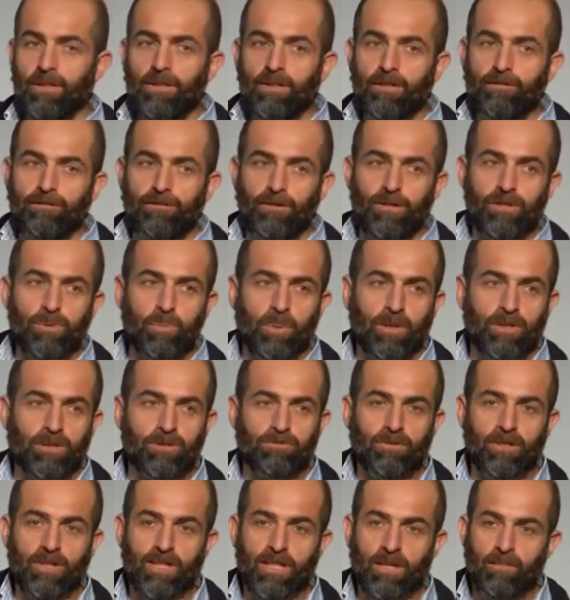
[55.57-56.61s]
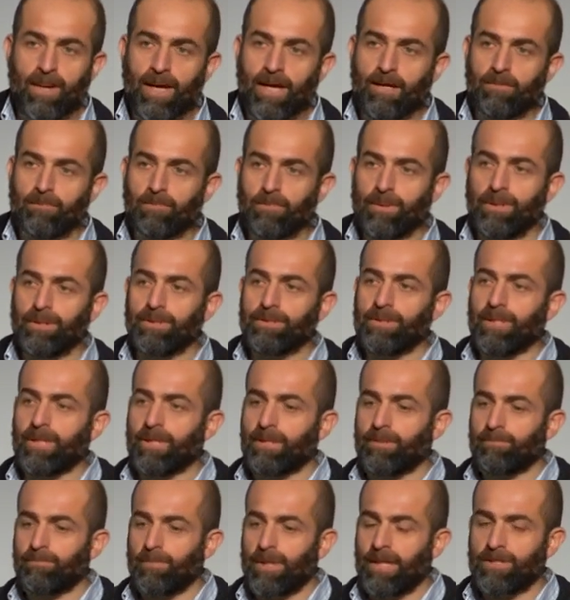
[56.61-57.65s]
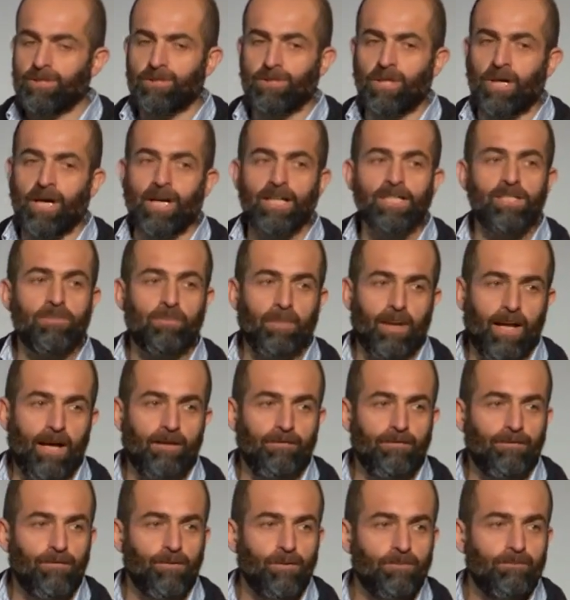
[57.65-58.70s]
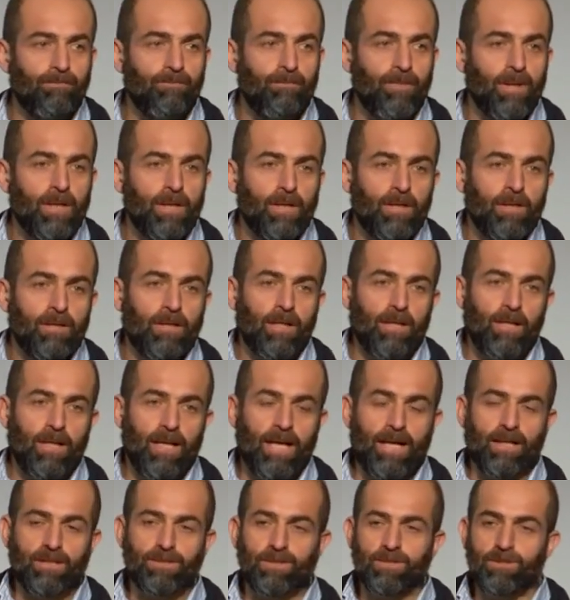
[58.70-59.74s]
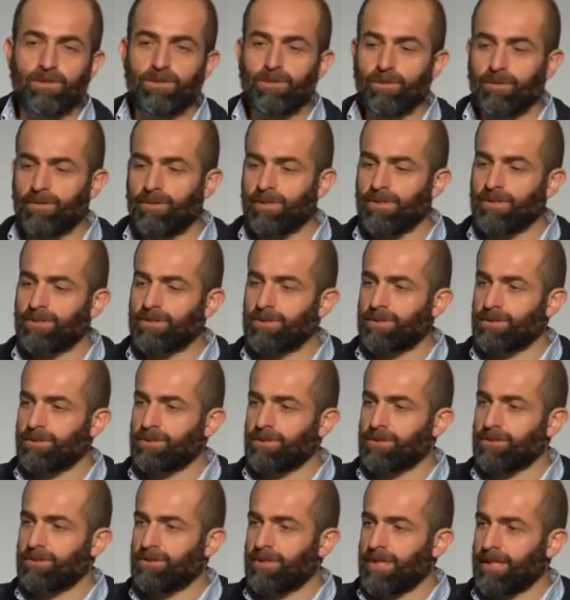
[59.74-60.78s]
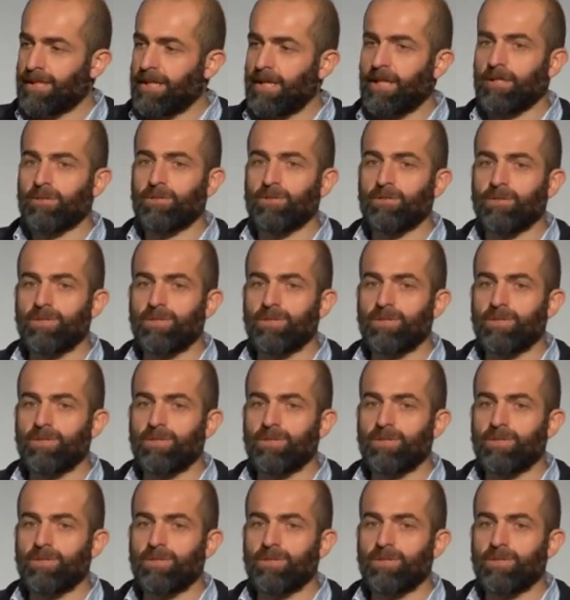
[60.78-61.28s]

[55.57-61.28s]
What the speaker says: The first one is really about building a science platform that allows us to do things such as check out new